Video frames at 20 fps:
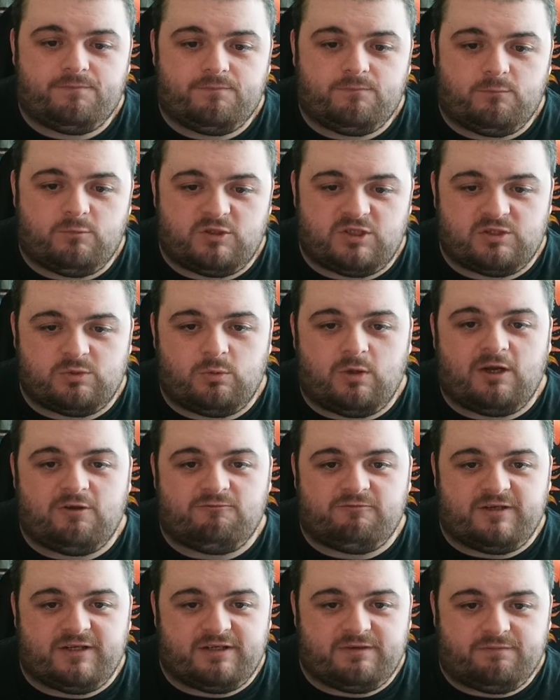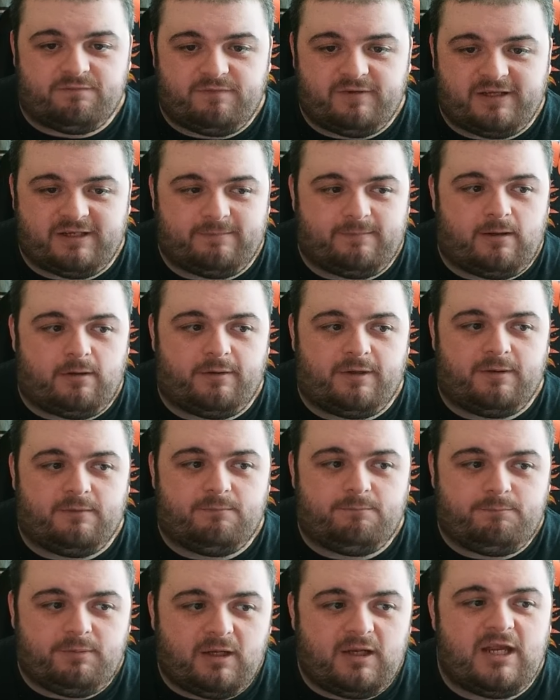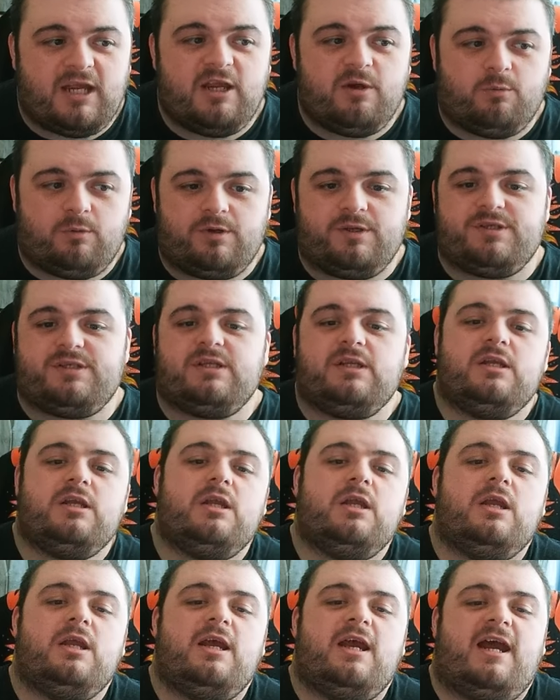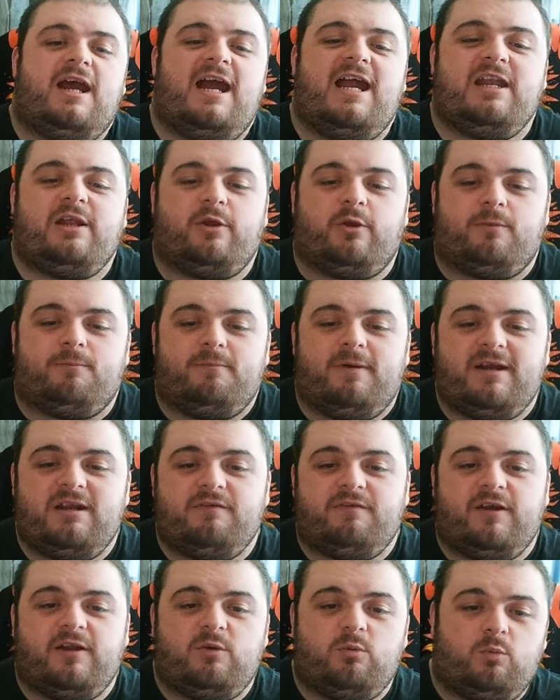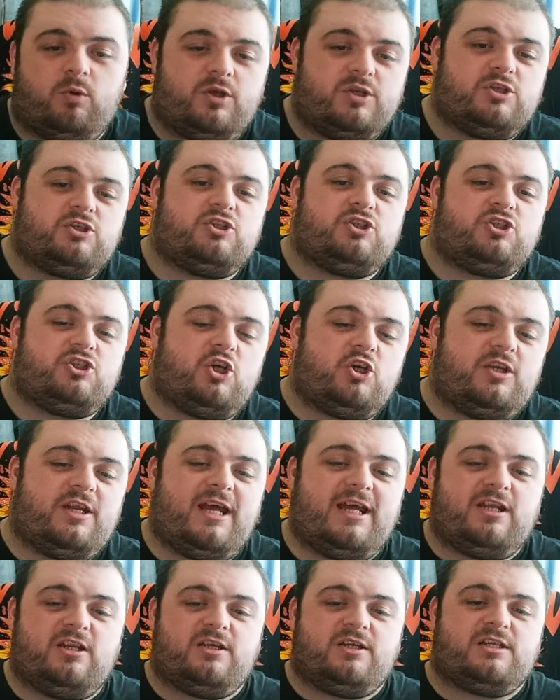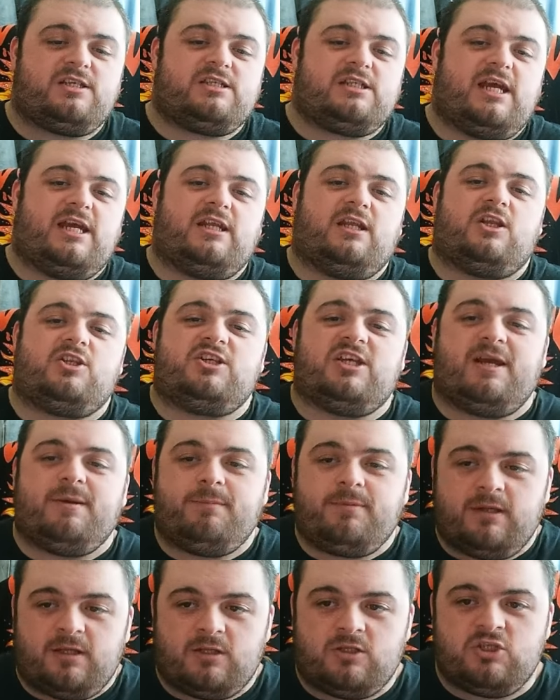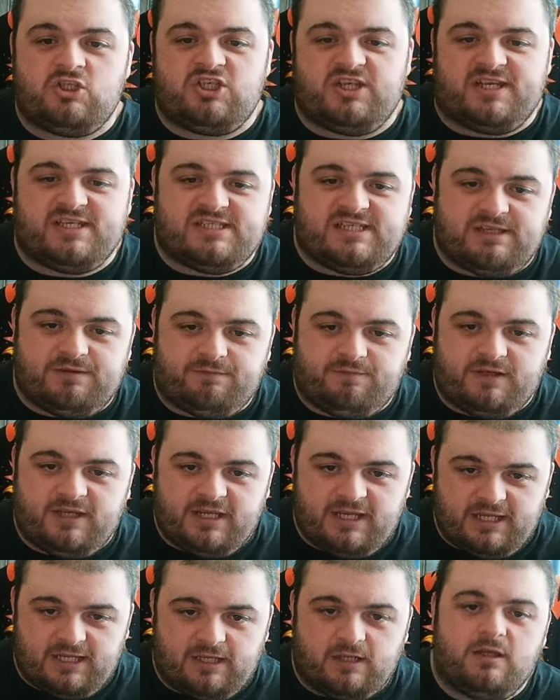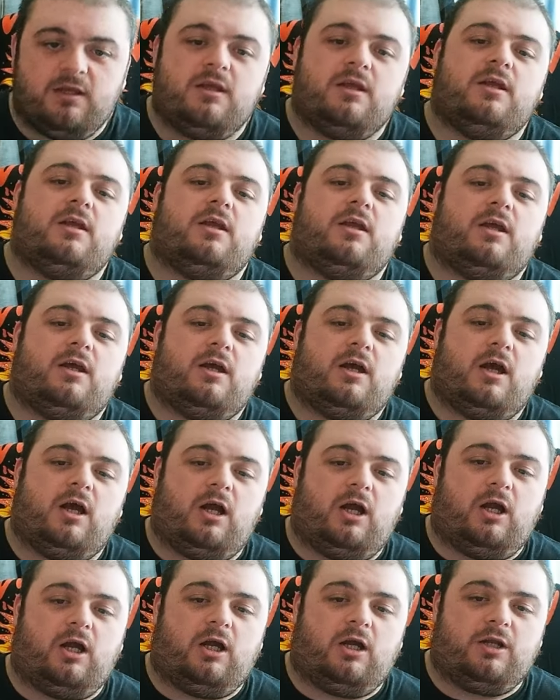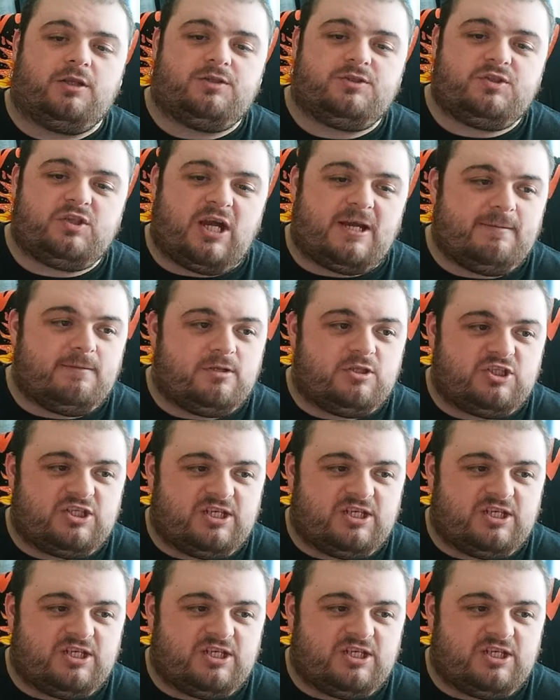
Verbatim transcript: which is quite weird thinking about it, but it was. Anyway, main event was John Atlas and the champion Jesse V. Diamond